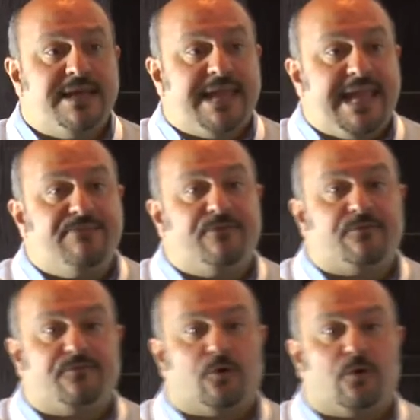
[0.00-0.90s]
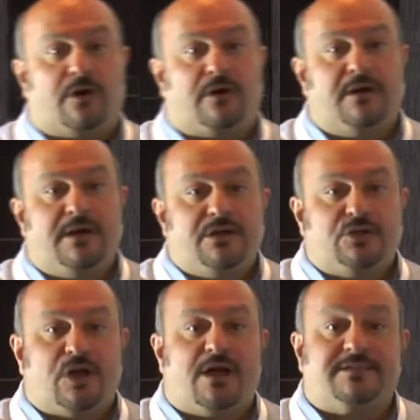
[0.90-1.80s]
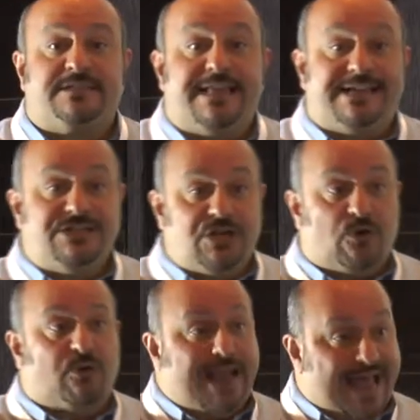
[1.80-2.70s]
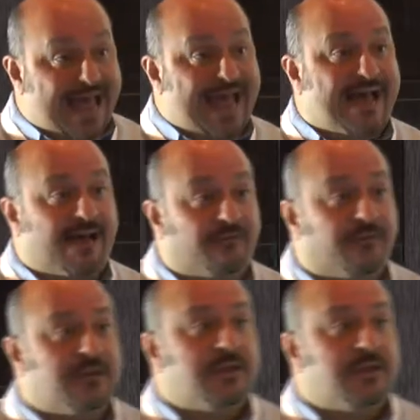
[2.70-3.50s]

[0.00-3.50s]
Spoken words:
even for shots that don't have